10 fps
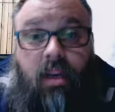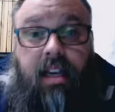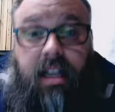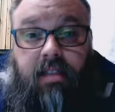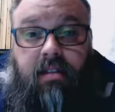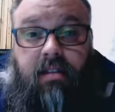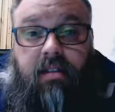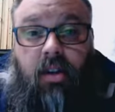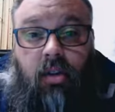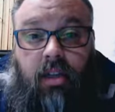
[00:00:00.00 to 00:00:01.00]
needs to
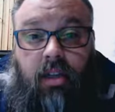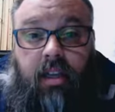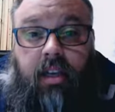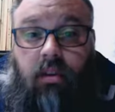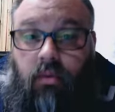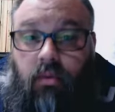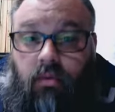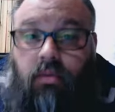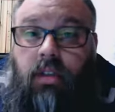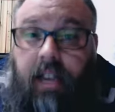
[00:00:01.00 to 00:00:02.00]
start looking at Google
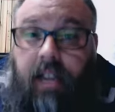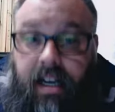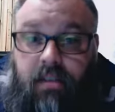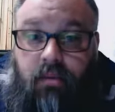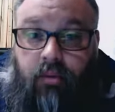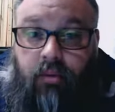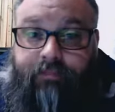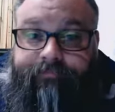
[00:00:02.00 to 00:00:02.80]
Classroom.